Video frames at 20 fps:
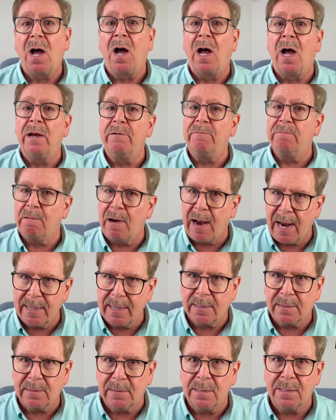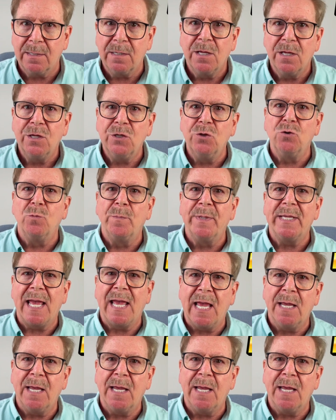Ironically, you will be